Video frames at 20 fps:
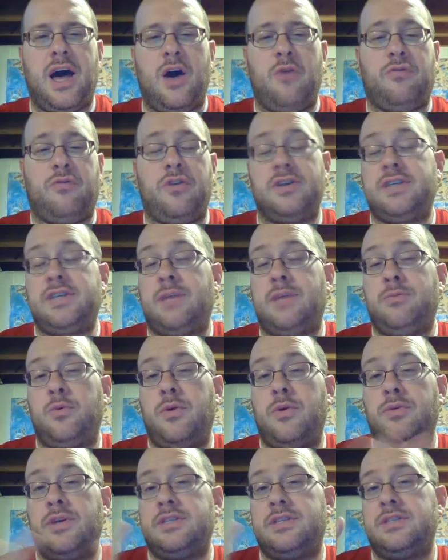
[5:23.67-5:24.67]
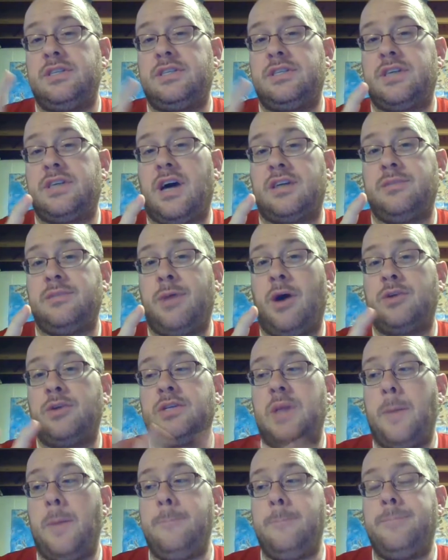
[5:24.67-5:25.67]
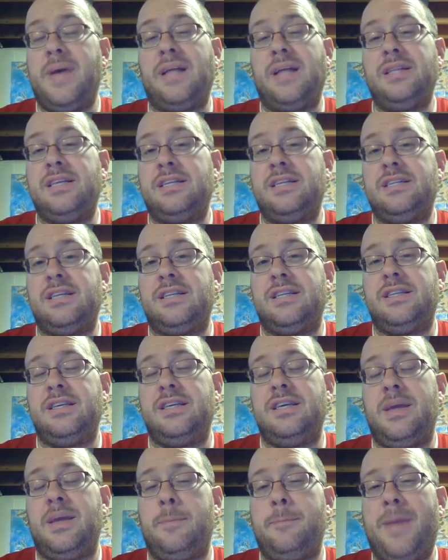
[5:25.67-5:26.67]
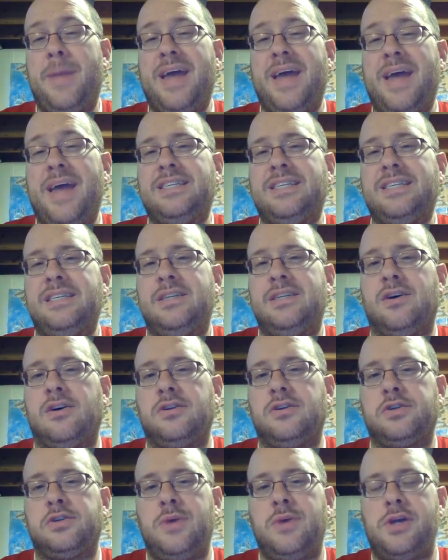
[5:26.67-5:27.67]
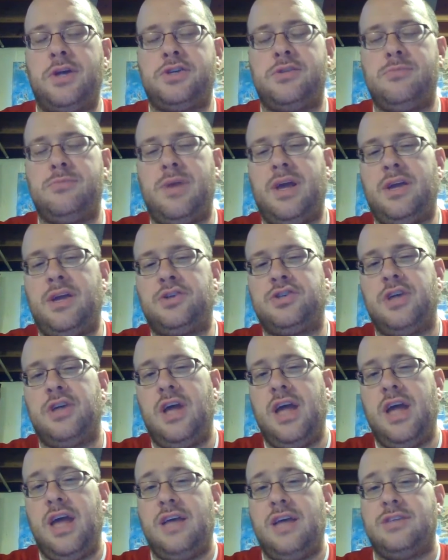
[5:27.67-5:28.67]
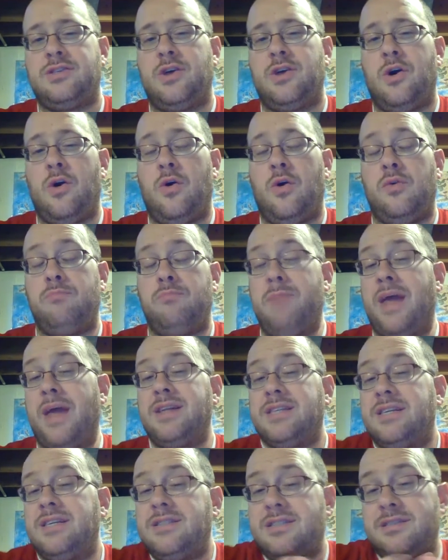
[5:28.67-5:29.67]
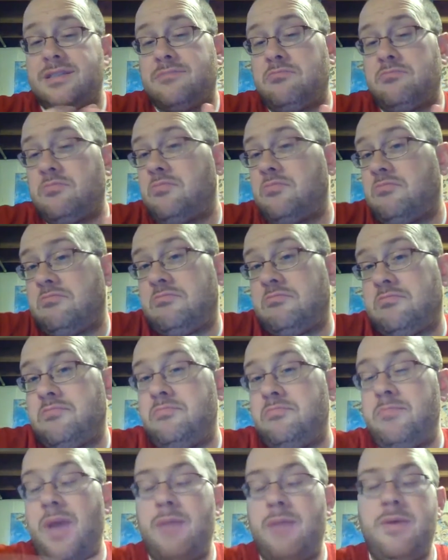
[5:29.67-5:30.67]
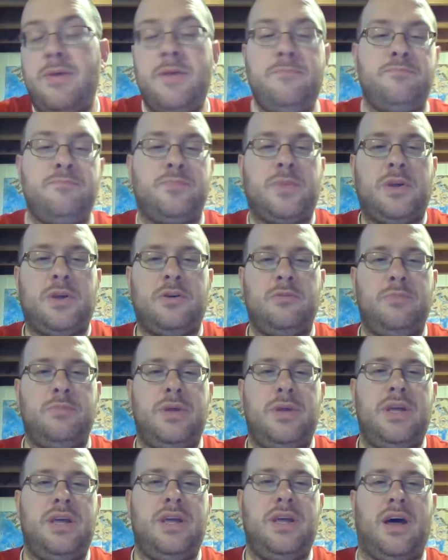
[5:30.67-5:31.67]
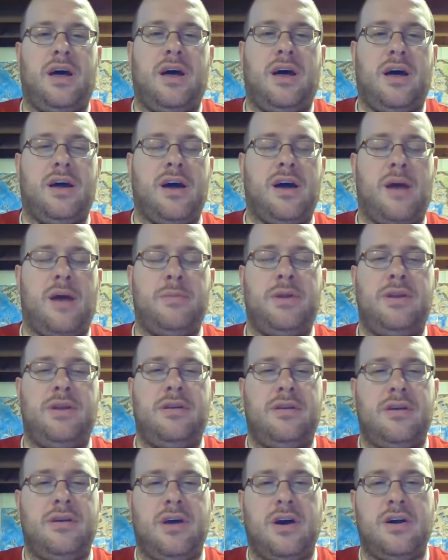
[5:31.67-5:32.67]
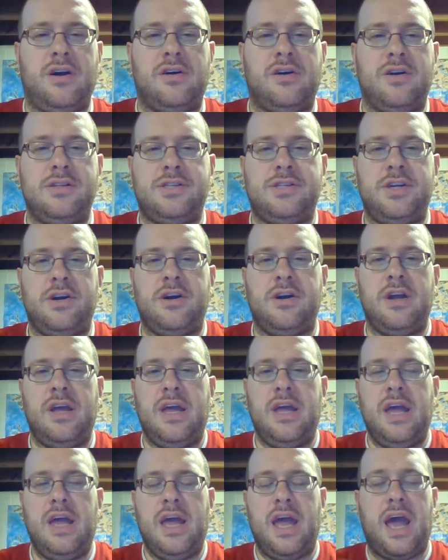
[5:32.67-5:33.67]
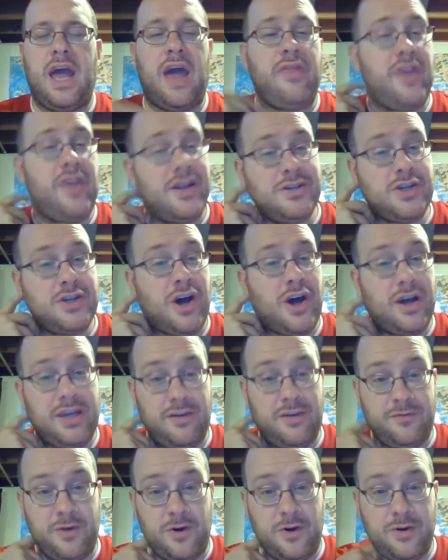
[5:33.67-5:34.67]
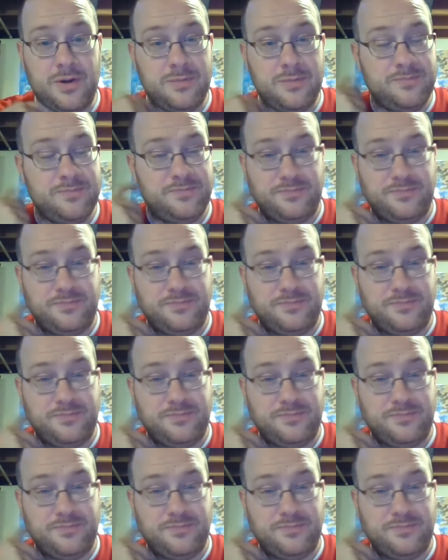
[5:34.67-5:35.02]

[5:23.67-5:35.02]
For example, we recently talked about Bellin, the mantid alteration mage. So mantids, maybe, could be a common occurrence here. And then donkey folk.